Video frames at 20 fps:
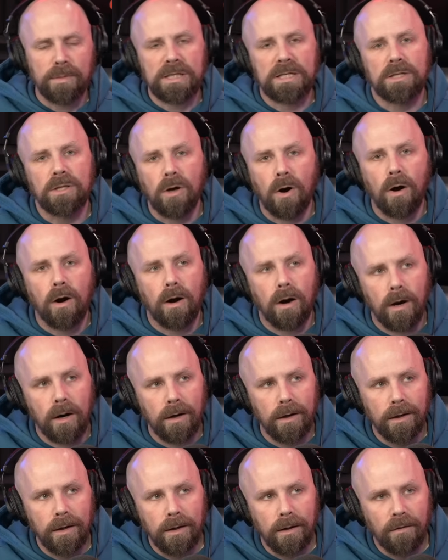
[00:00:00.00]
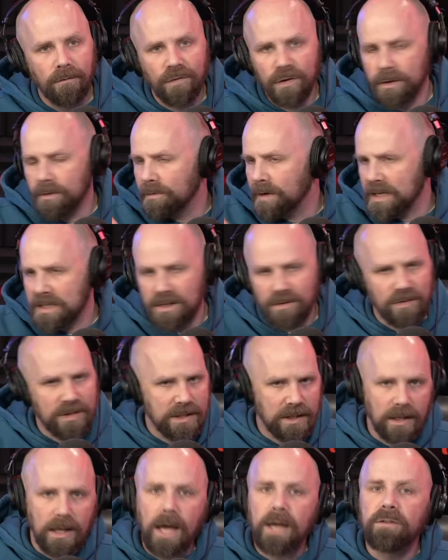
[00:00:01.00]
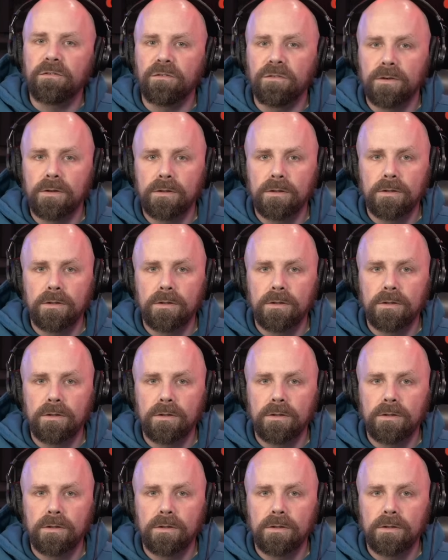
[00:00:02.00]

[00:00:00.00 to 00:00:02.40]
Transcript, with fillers: star for the rest of his life.